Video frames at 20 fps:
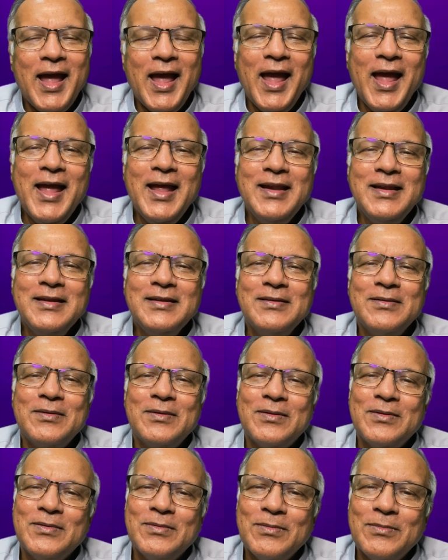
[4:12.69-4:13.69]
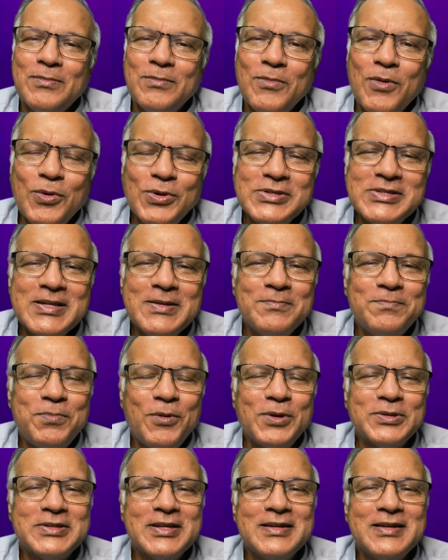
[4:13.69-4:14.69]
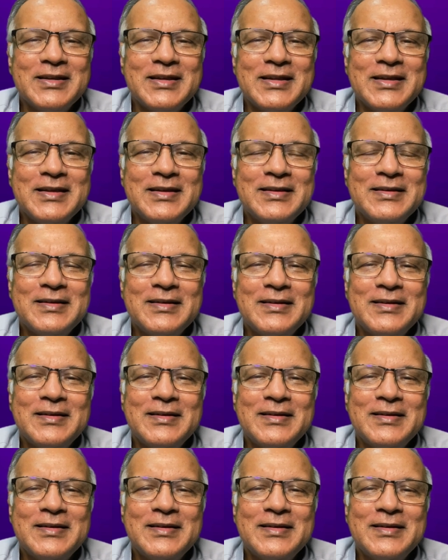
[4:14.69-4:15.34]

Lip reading: And most importantly,